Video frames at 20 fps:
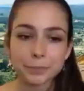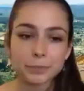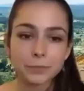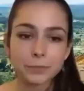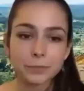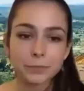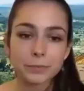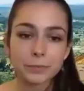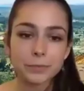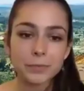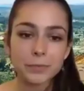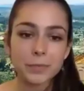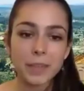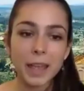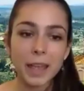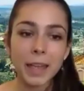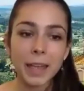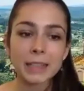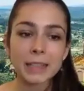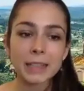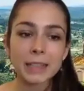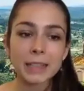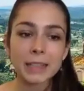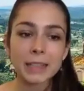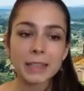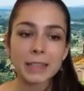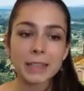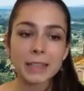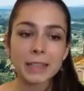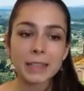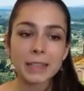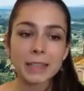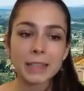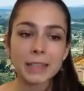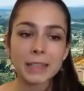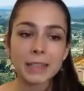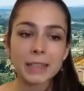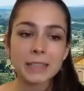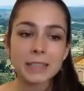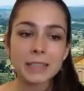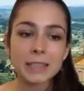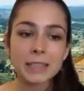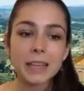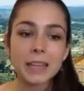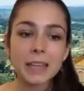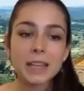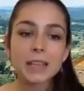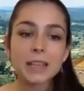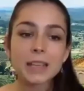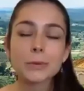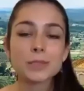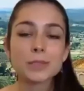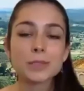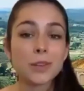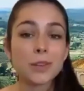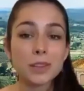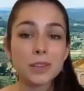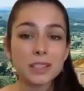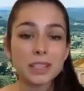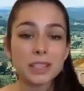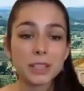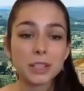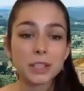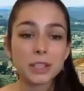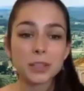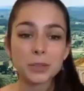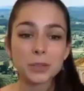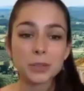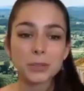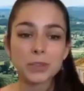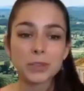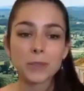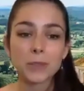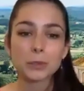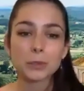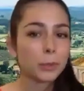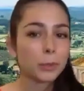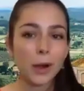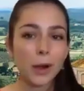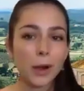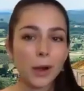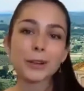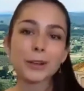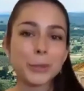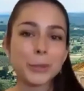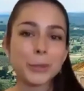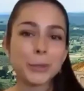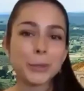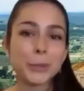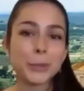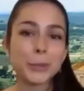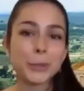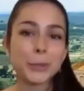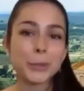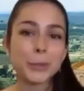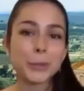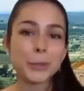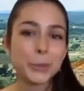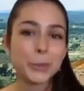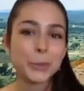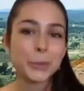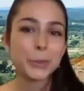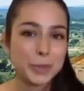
And he was falsely accused of doing wrong to His Majesty